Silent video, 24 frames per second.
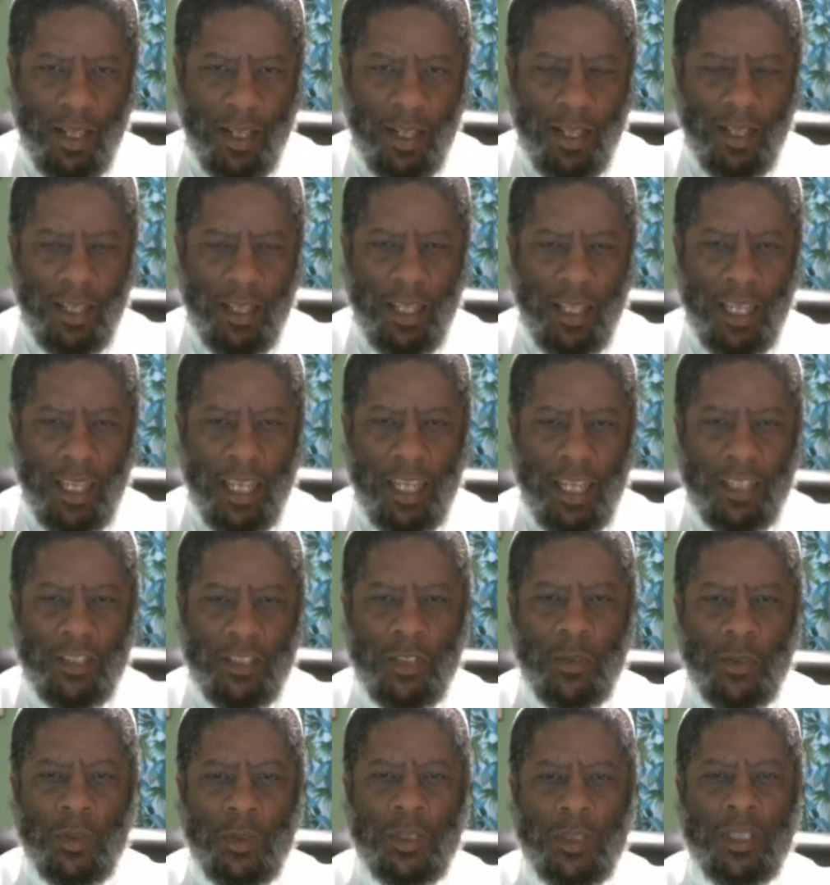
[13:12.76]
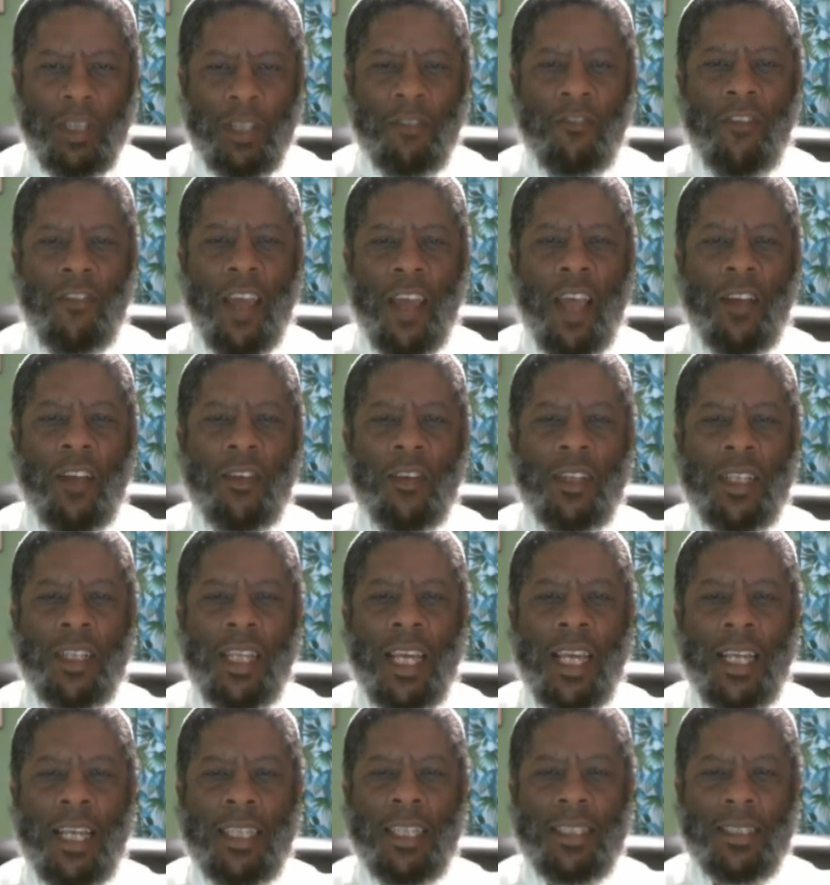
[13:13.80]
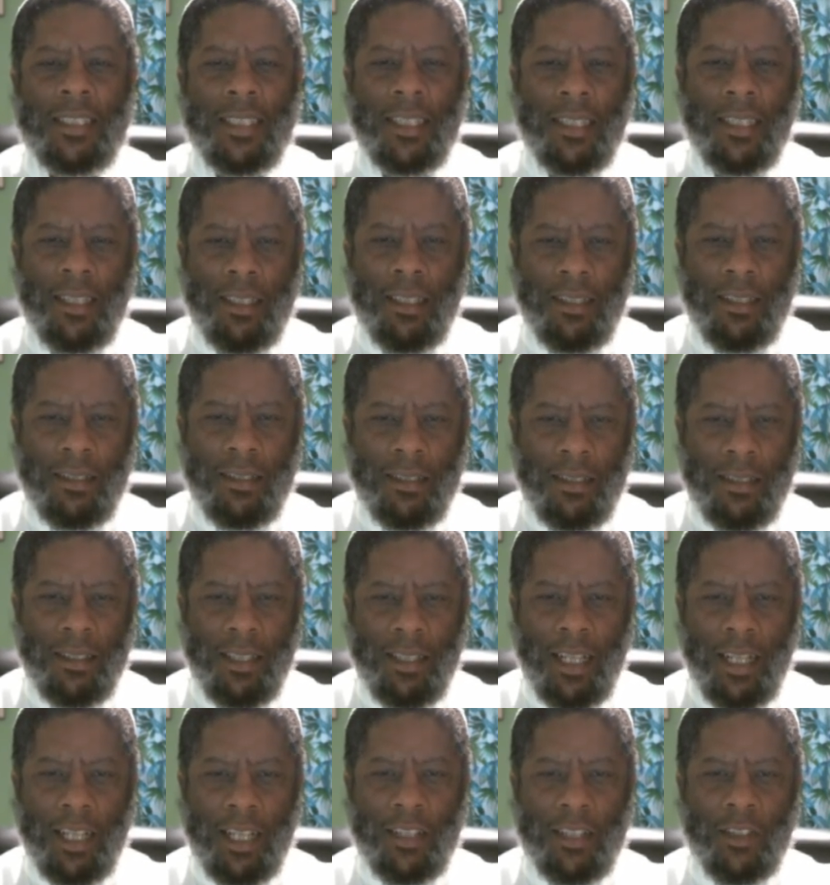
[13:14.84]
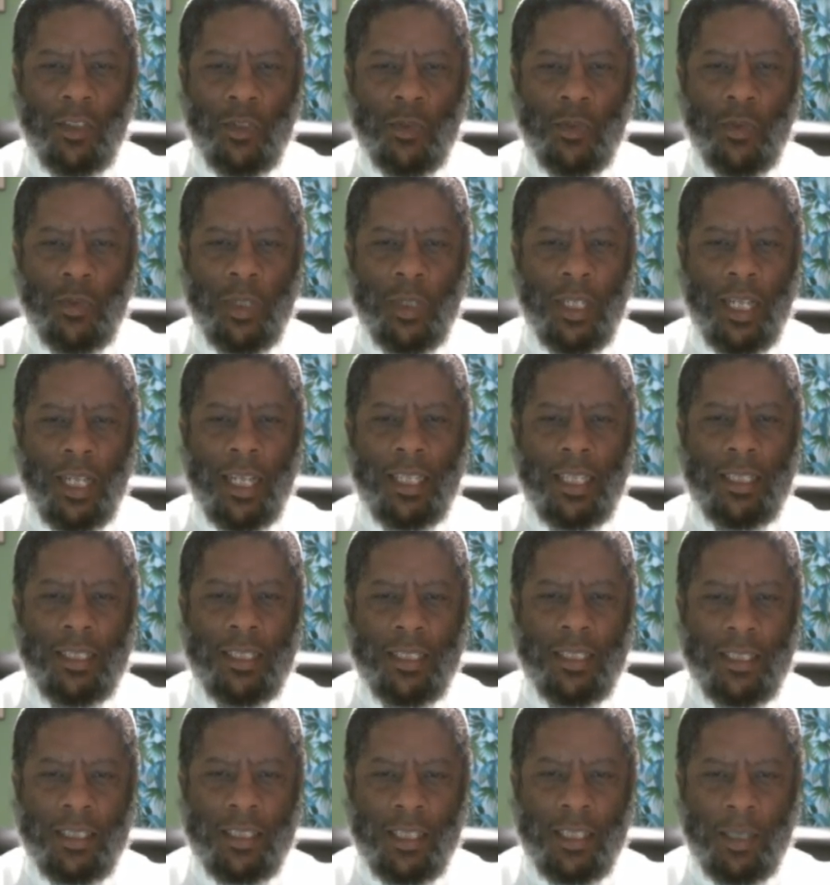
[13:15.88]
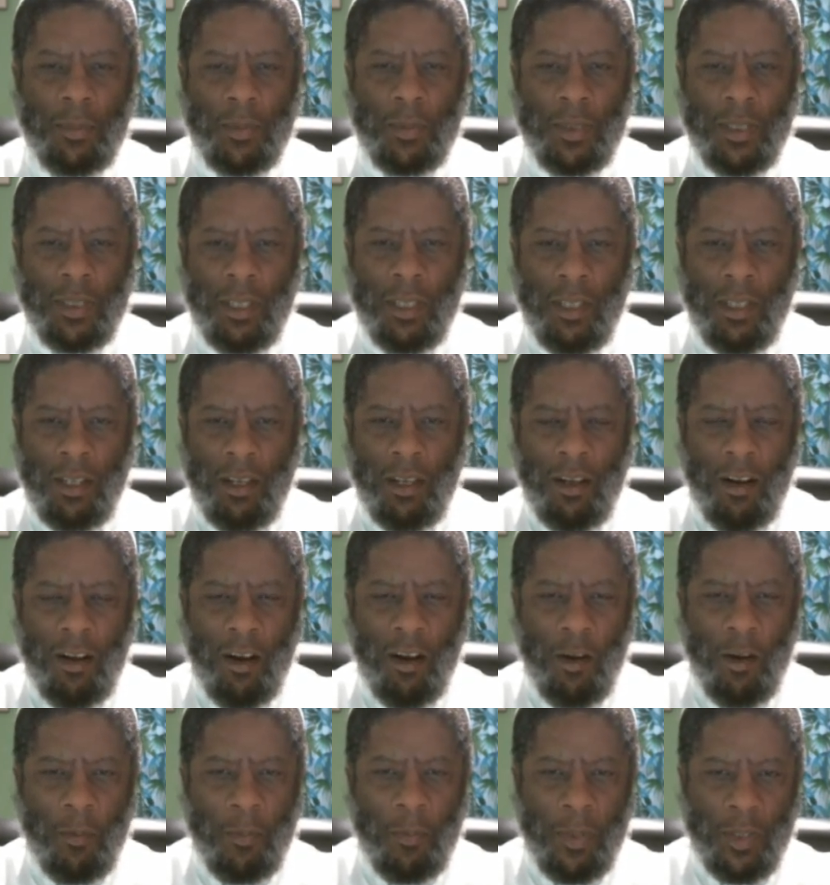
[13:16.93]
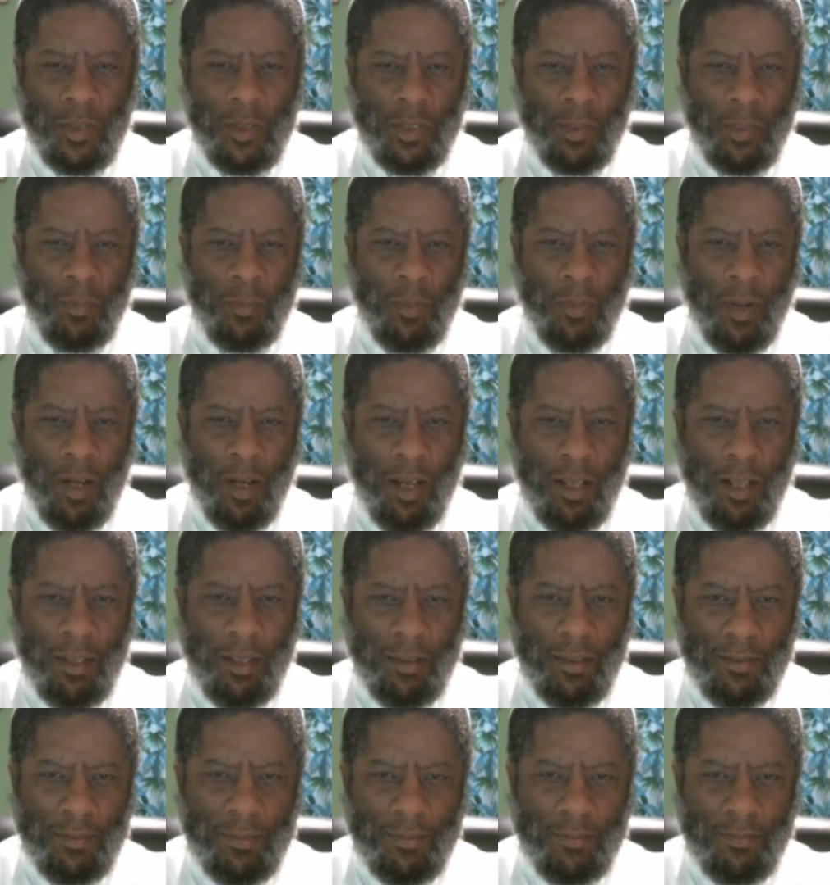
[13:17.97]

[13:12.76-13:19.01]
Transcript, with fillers: The issue is the foundation that those relationships are built upon.